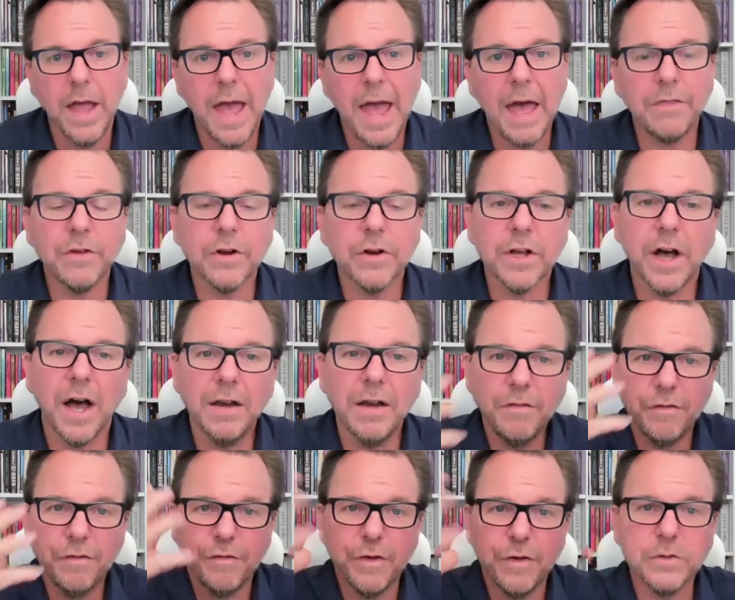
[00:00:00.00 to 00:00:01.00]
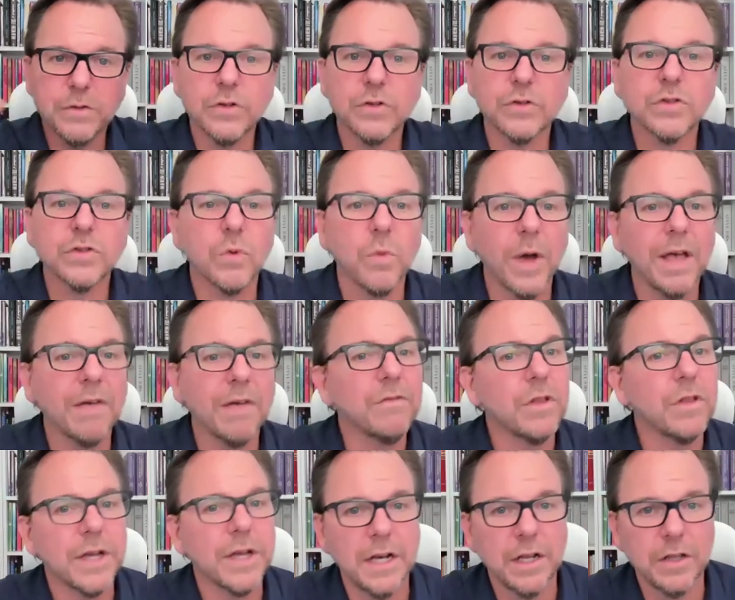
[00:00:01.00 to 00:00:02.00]
And they're kind of filters or way of
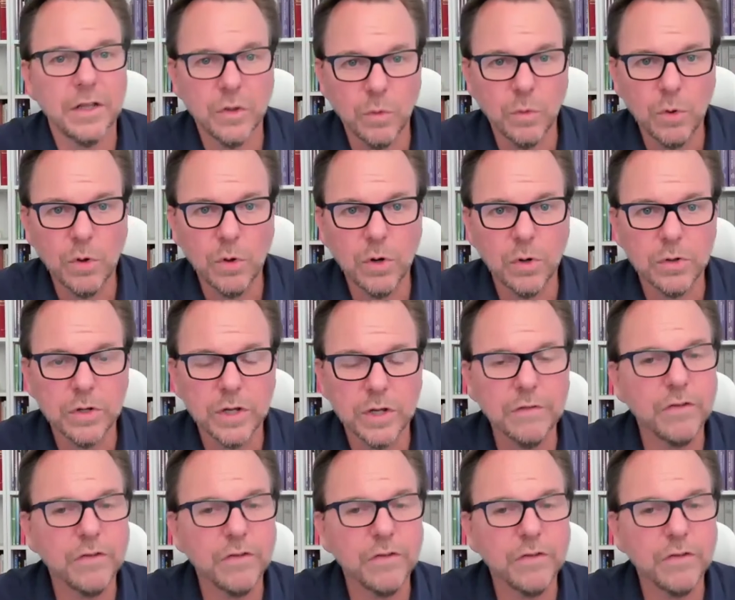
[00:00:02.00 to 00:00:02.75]
looking at the world.